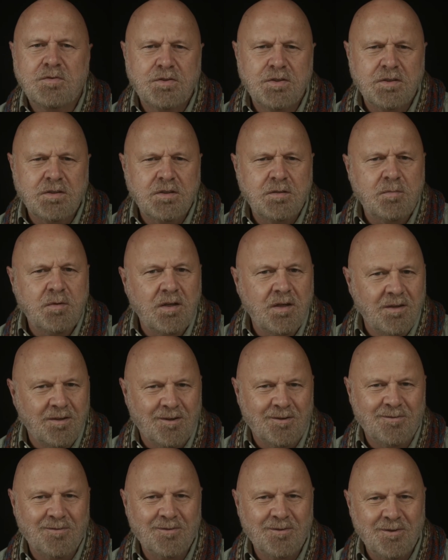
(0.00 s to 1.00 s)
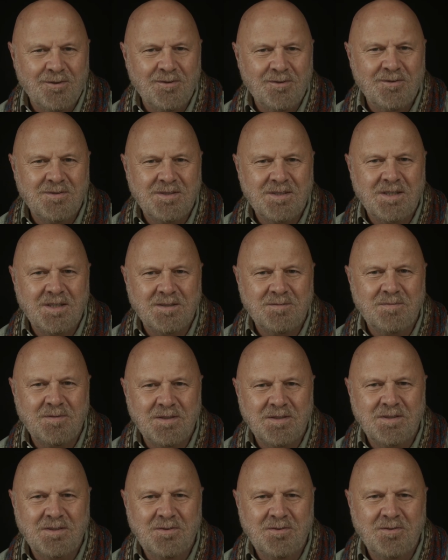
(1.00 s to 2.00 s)
Just to be clear, for the
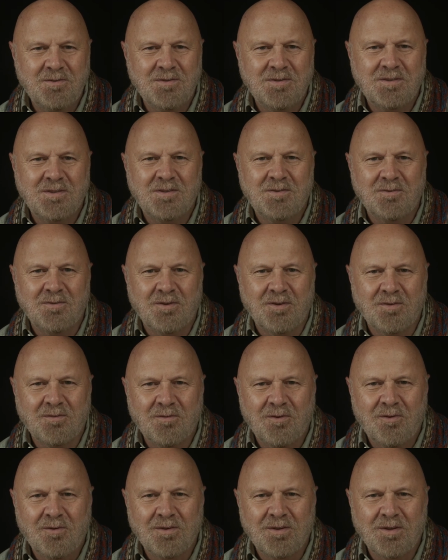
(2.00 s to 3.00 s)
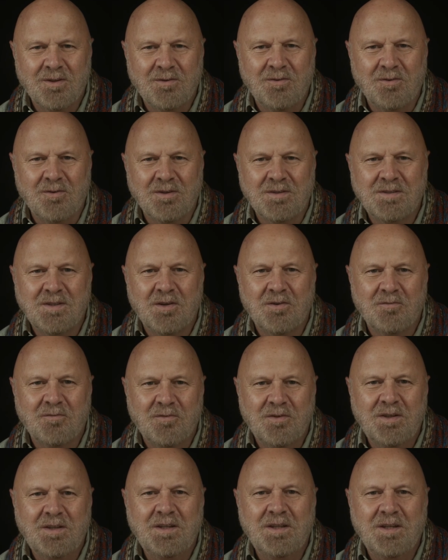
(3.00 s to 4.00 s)
UCSB students who are enrolled in the course,
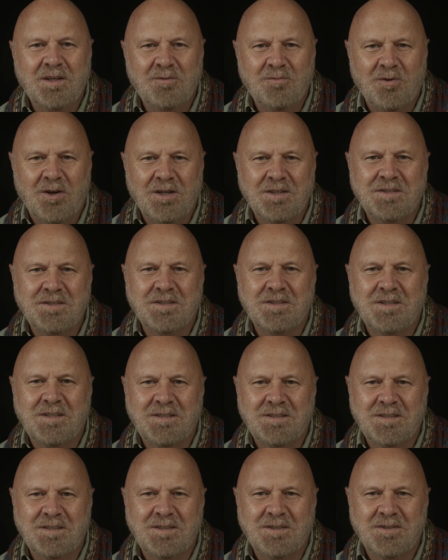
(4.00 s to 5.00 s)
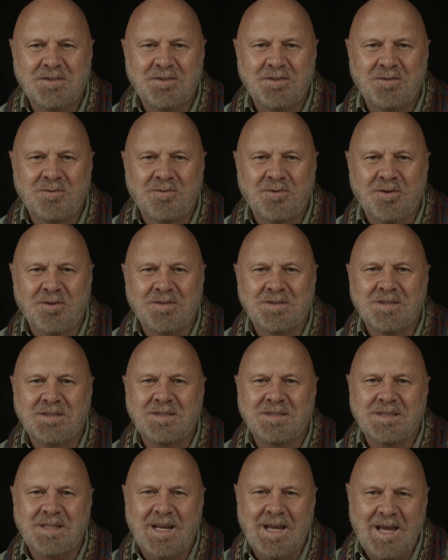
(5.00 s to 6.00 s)
reading and watching these additional works
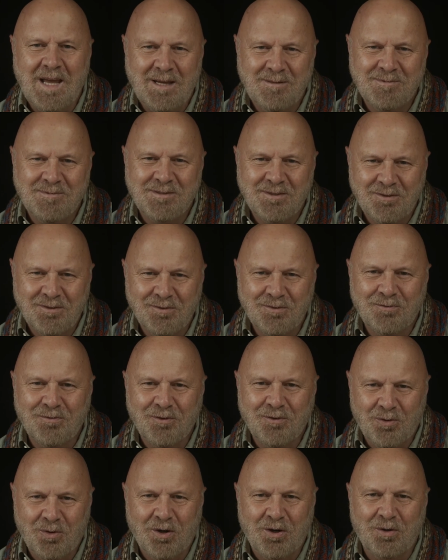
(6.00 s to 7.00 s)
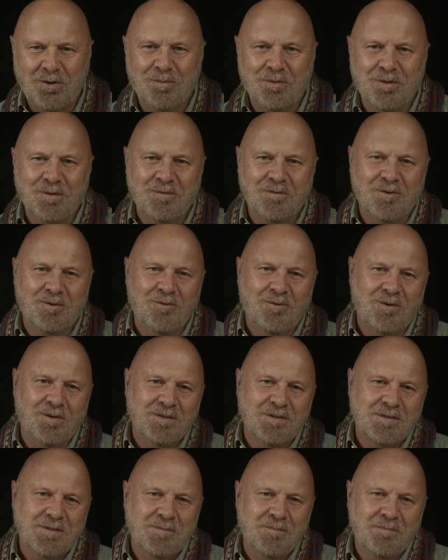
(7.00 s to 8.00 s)
is an absolute requirement of the
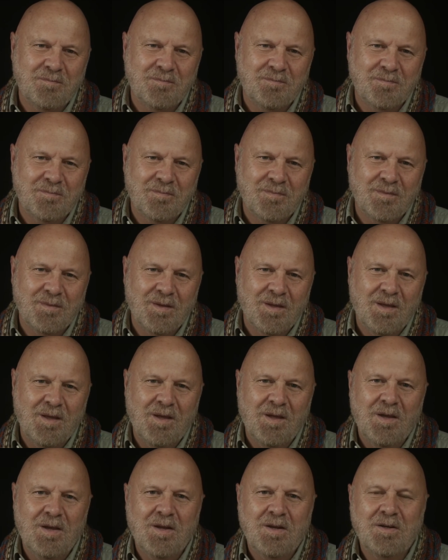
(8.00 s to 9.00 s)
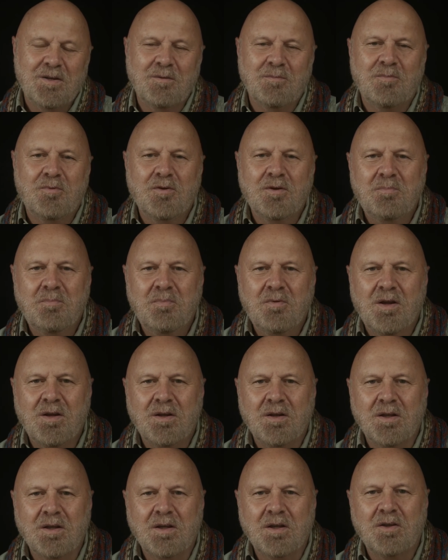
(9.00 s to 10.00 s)
course. To put it
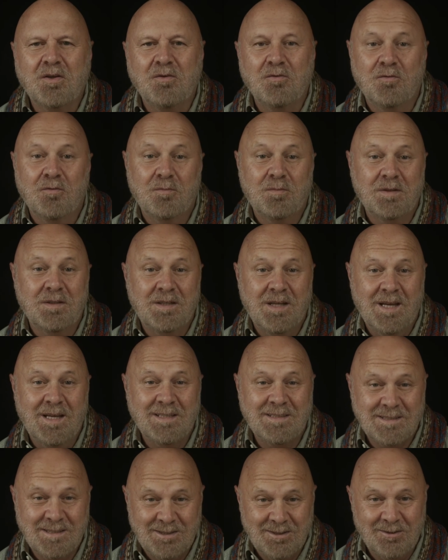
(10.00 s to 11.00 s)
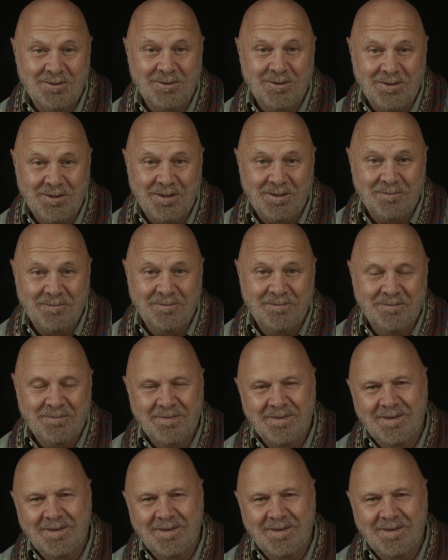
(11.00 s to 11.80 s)
bluntly, you will be tested on them.